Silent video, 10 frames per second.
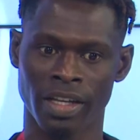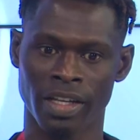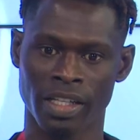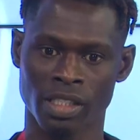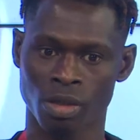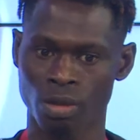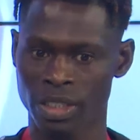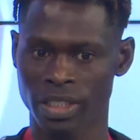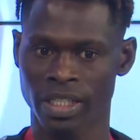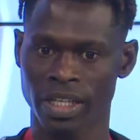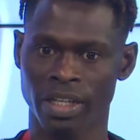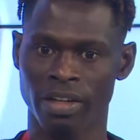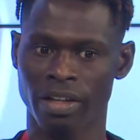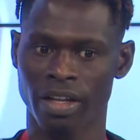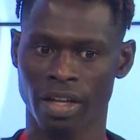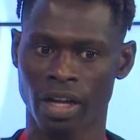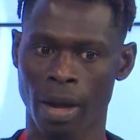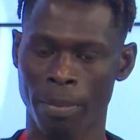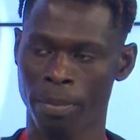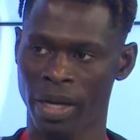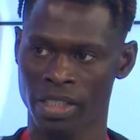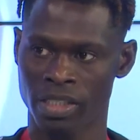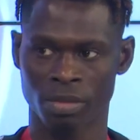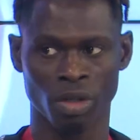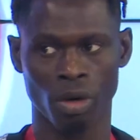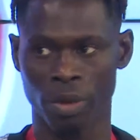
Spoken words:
excluding the cup matches, because